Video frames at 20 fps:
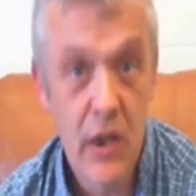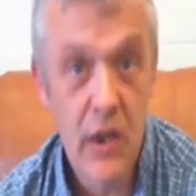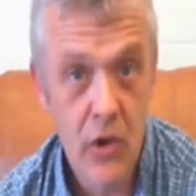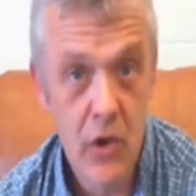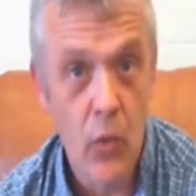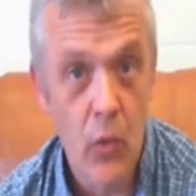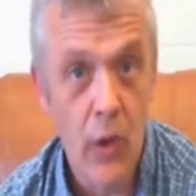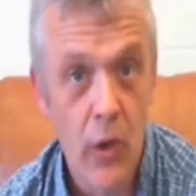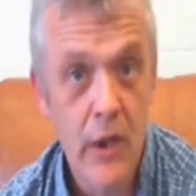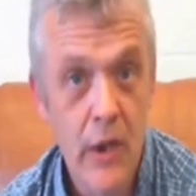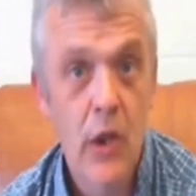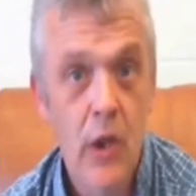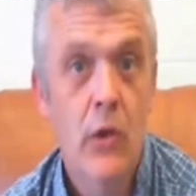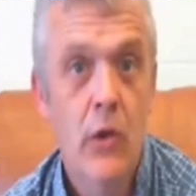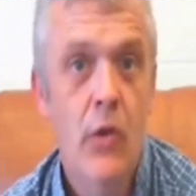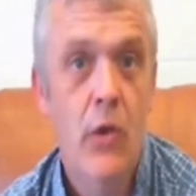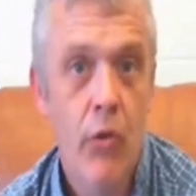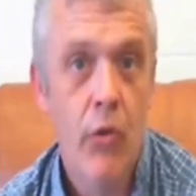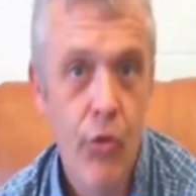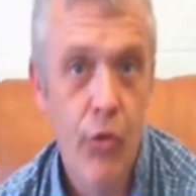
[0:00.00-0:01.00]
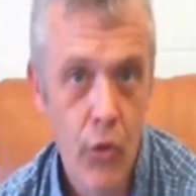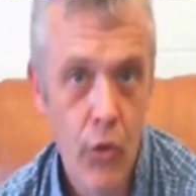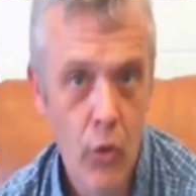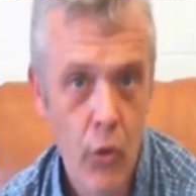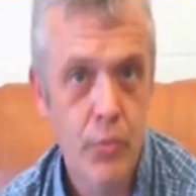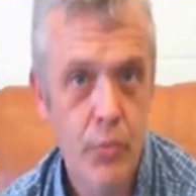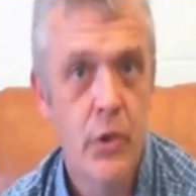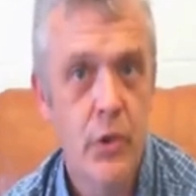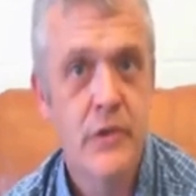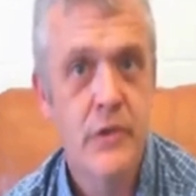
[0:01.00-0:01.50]
equally, your
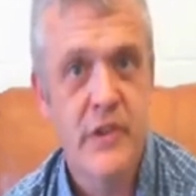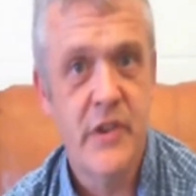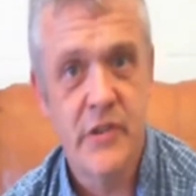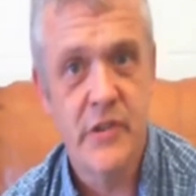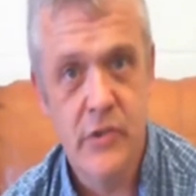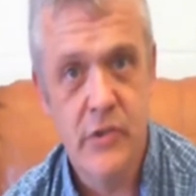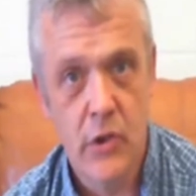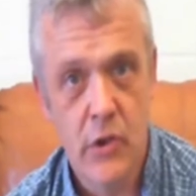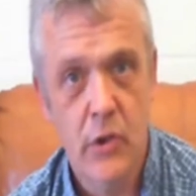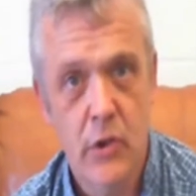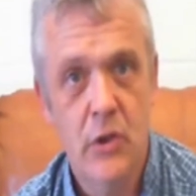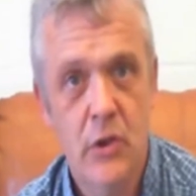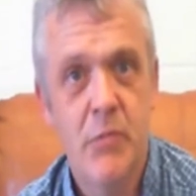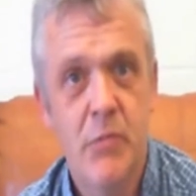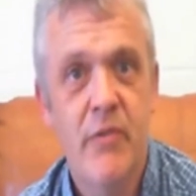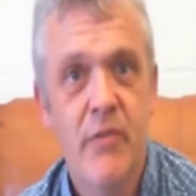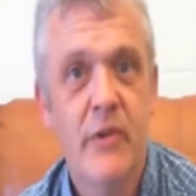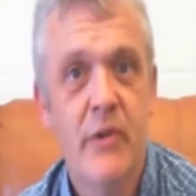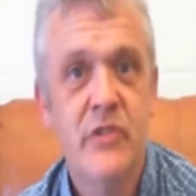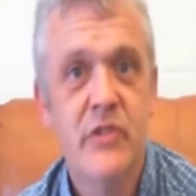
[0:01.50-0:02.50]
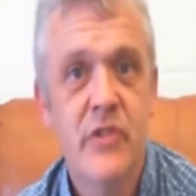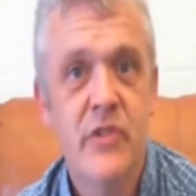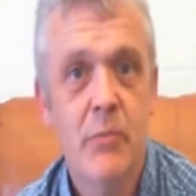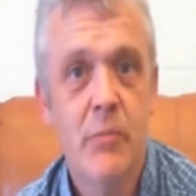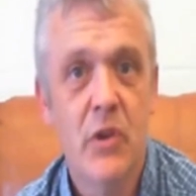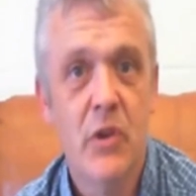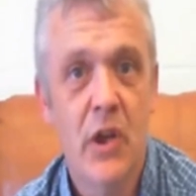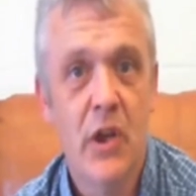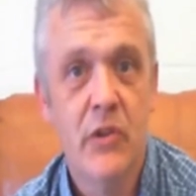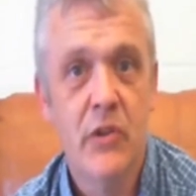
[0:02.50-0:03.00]
thought processes are going to be very
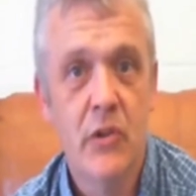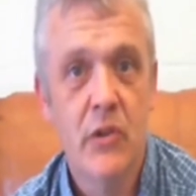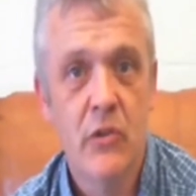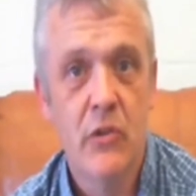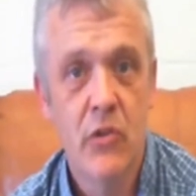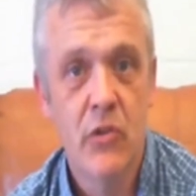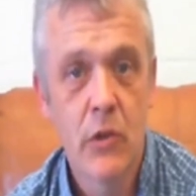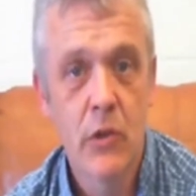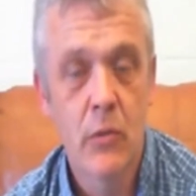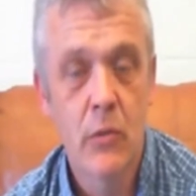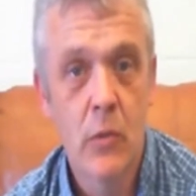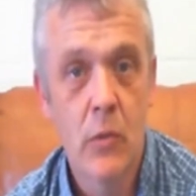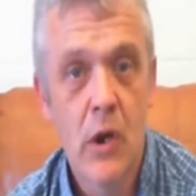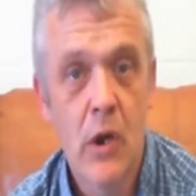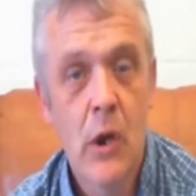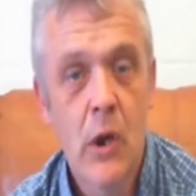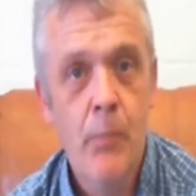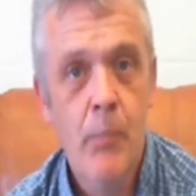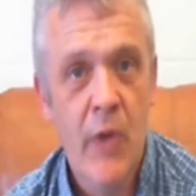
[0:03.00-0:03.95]
stimulating too.